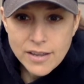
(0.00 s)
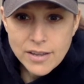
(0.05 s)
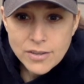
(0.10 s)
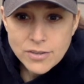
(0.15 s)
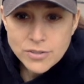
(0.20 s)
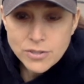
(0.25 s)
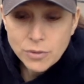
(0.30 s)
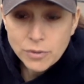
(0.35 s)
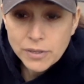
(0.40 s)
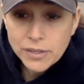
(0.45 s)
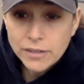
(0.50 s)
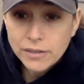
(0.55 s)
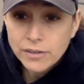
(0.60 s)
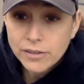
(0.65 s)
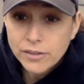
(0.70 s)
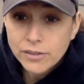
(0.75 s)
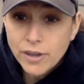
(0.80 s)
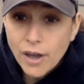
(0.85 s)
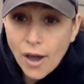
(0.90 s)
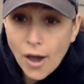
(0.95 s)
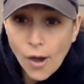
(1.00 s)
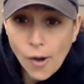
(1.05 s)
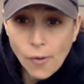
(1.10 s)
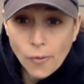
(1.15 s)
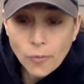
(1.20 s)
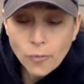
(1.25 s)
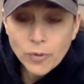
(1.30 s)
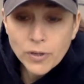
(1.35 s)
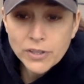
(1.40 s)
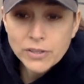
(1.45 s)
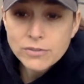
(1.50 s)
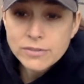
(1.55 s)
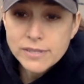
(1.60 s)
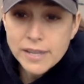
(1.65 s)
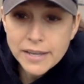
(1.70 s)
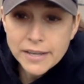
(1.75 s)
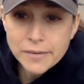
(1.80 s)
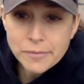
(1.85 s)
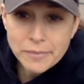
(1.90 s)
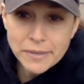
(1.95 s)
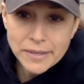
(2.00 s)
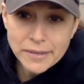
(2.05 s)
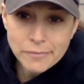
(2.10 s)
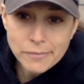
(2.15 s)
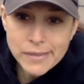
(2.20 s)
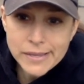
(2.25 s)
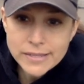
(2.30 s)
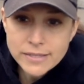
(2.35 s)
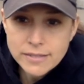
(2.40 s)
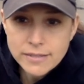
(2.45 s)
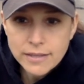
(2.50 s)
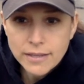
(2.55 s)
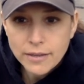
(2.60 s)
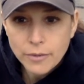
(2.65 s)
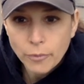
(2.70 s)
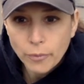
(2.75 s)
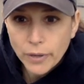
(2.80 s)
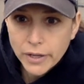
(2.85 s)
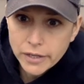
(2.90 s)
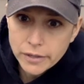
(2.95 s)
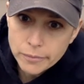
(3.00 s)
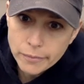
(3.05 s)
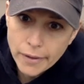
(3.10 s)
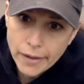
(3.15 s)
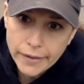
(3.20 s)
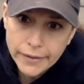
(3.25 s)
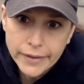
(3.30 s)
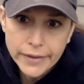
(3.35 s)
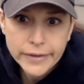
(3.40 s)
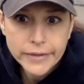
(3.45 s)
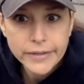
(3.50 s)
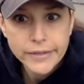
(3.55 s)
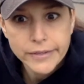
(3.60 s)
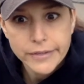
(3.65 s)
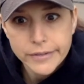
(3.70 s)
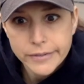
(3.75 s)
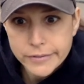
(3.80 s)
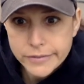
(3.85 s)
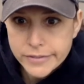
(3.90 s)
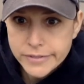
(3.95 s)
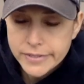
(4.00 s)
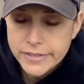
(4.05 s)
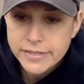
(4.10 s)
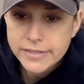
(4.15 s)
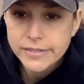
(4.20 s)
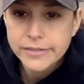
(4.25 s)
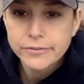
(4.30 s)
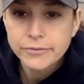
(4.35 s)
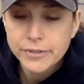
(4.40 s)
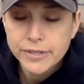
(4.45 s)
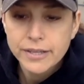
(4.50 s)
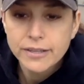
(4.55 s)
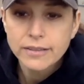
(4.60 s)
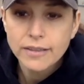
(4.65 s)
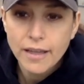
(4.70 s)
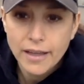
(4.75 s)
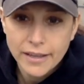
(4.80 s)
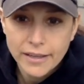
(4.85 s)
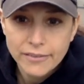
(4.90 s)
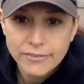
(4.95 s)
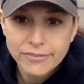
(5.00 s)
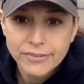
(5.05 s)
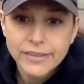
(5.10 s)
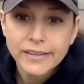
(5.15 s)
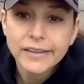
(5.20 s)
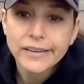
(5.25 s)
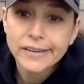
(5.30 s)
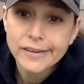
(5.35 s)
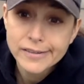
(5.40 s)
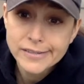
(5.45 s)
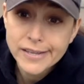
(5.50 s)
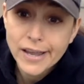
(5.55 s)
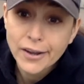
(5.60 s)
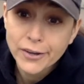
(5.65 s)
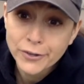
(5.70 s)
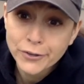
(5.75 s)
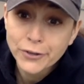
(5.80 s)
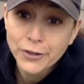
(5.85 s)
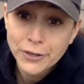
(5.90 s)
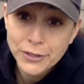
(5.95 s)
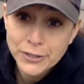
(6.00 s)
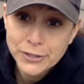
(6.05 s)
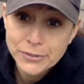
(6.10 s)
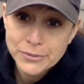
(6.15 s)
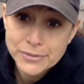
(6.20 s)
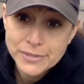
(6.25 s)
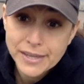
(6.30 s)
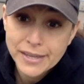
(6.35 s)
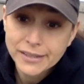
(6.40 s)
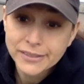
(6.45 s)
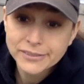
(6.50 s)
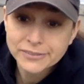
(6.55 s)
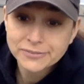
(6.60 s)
So here you go. When you say to me, Miss Neat, when am I going to use this in real life? Here's how you're going to use it.